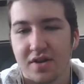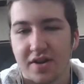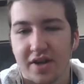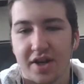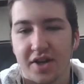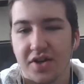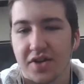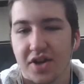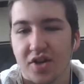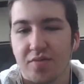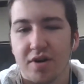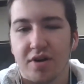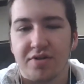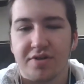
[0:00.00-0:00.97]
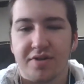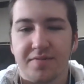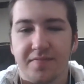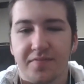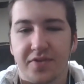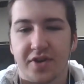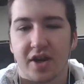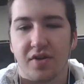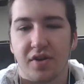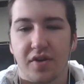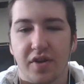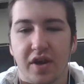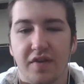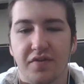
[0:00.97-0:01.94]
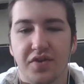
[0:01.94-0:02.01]
and Dell Butler. They
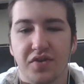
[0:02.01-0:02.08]
have